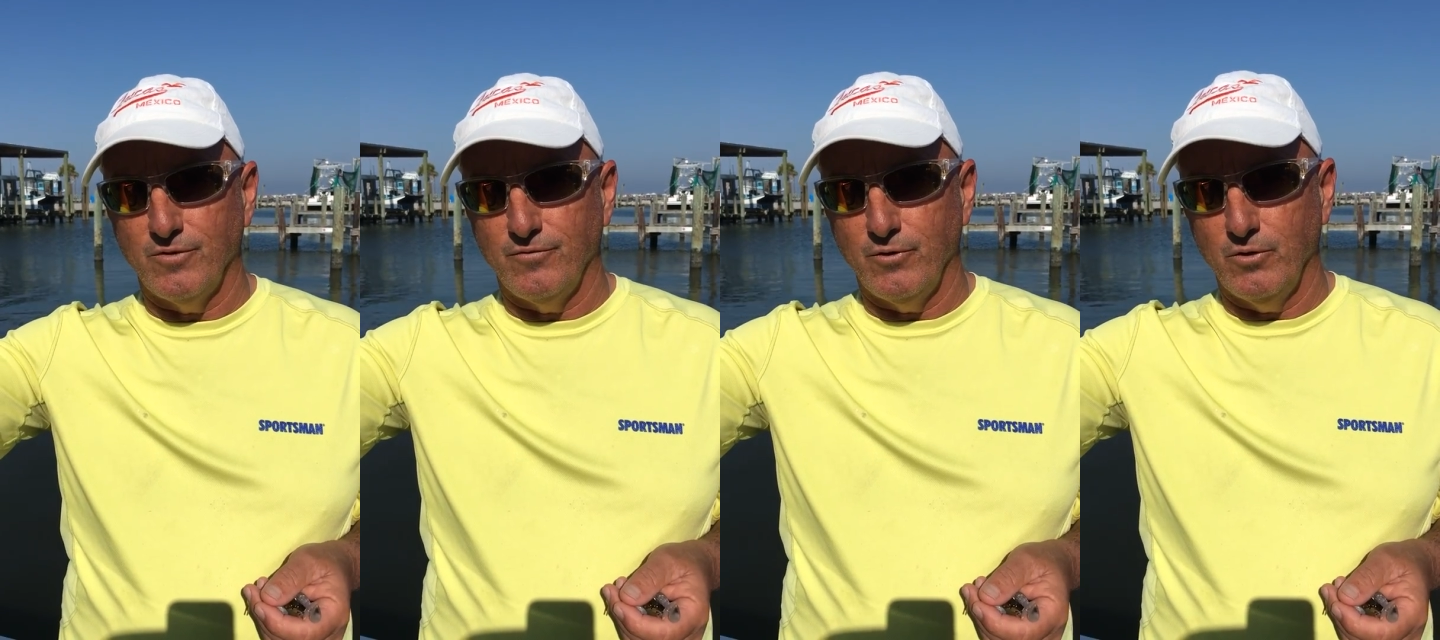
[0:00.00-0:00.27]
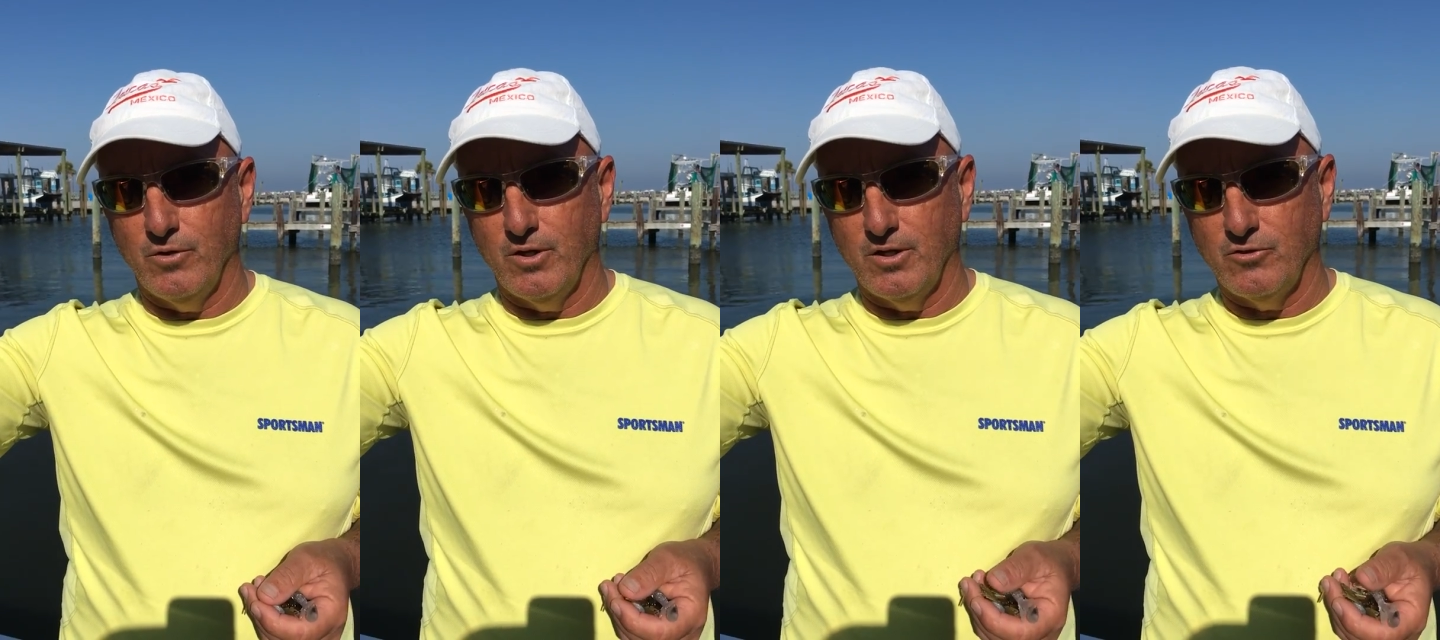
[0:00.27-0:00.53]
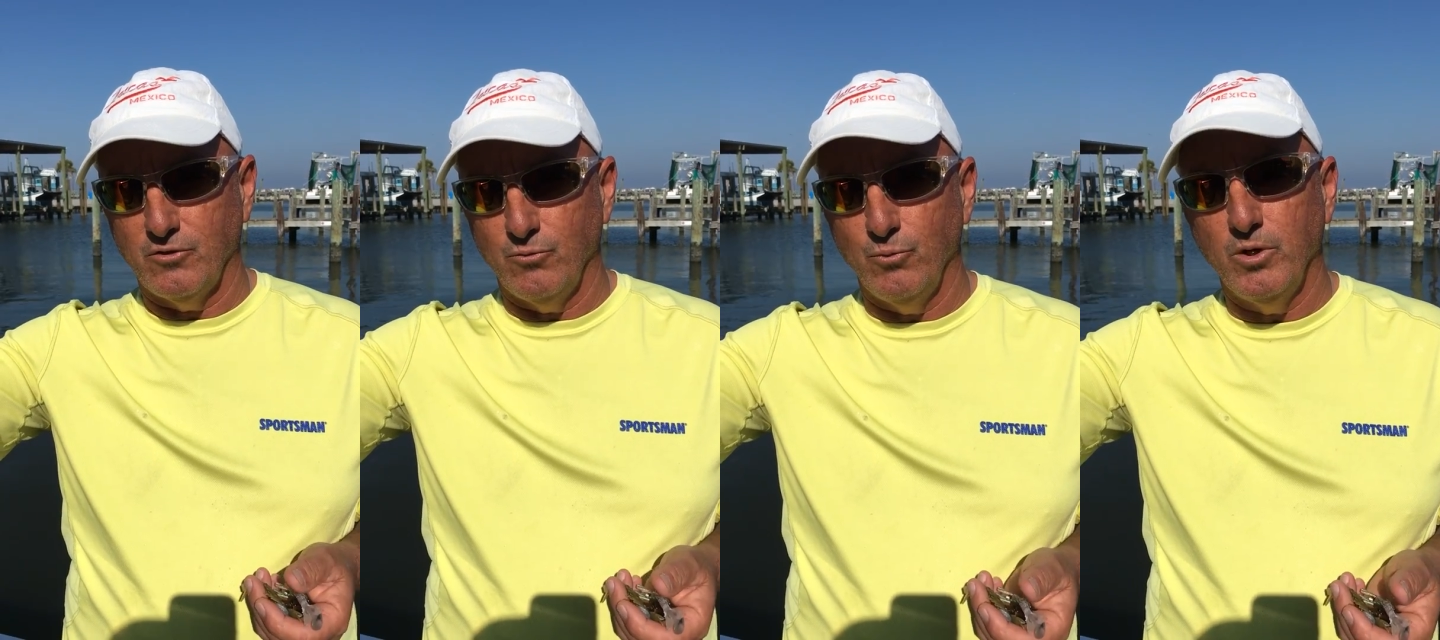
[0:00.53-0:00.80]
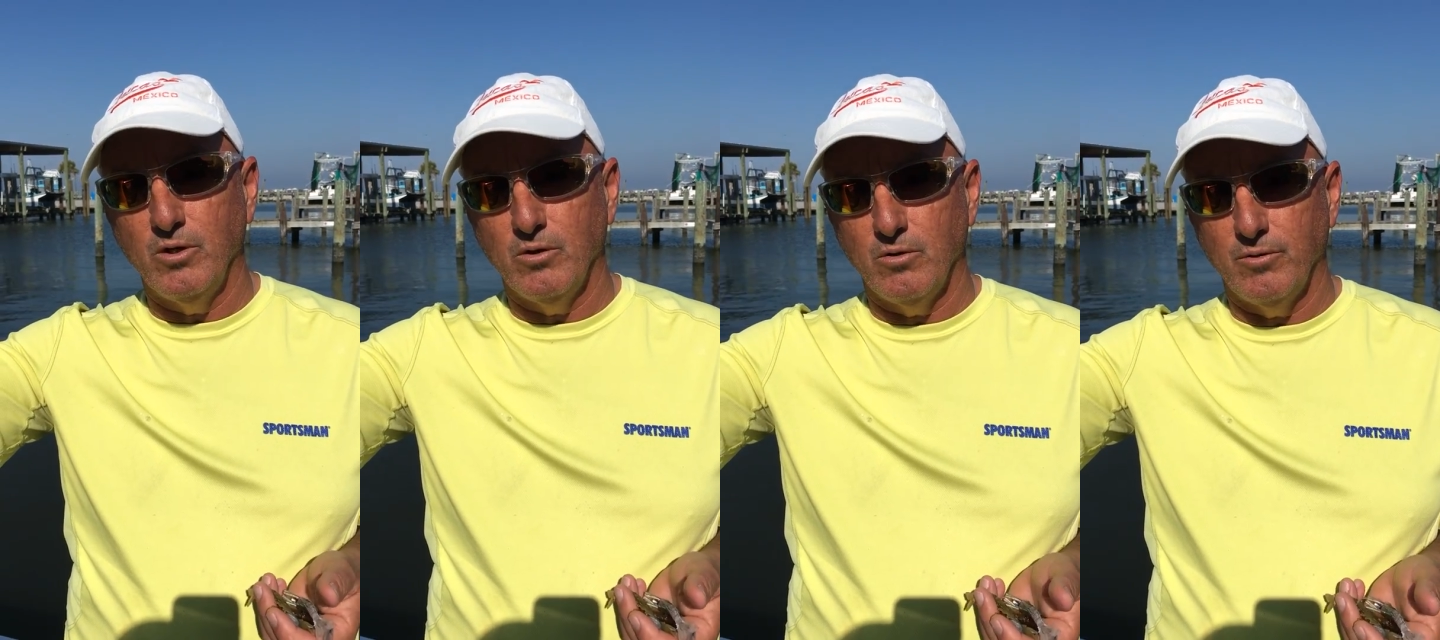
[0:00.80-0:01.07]
as you
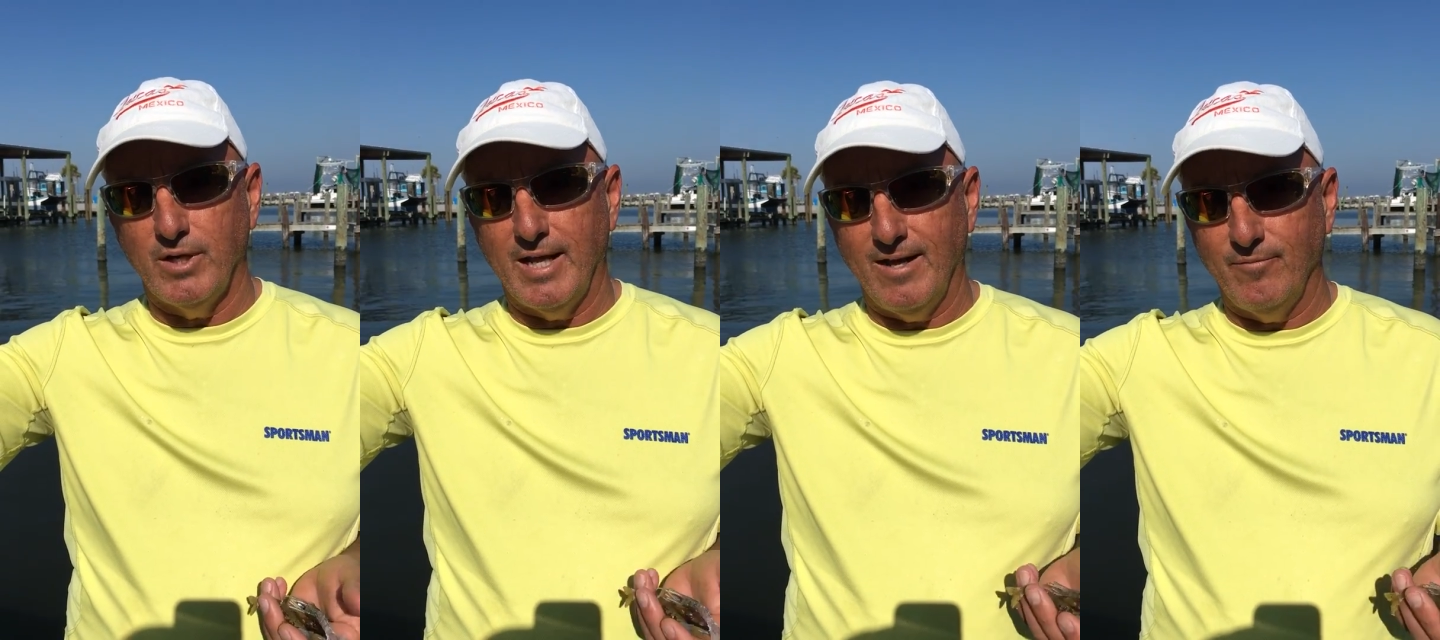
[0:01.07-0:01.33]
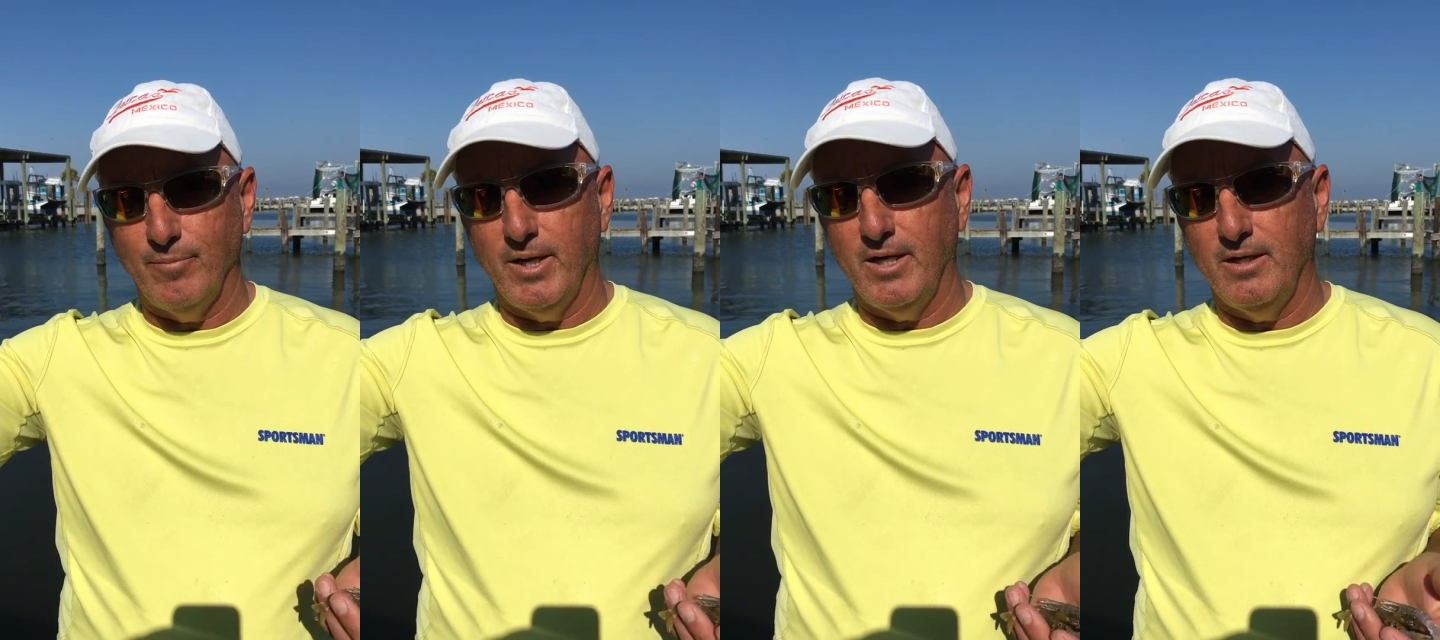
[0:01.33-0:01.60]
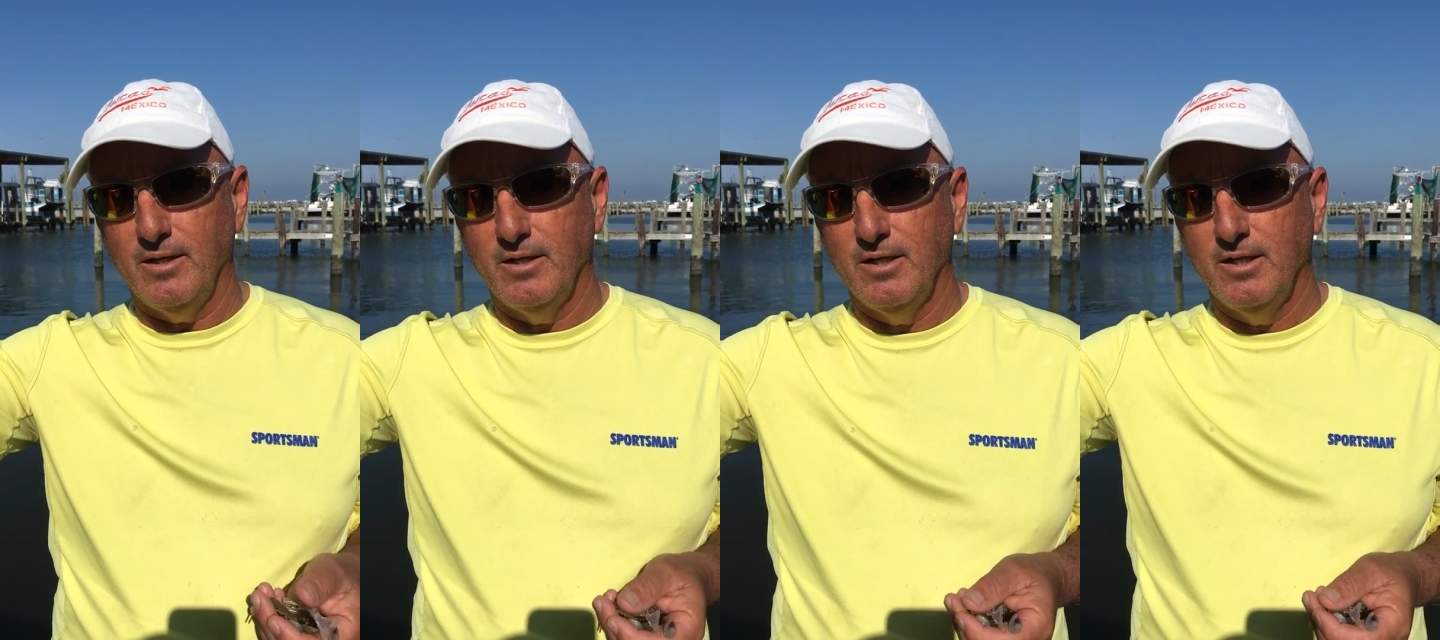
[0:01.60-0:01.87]
will on live bait.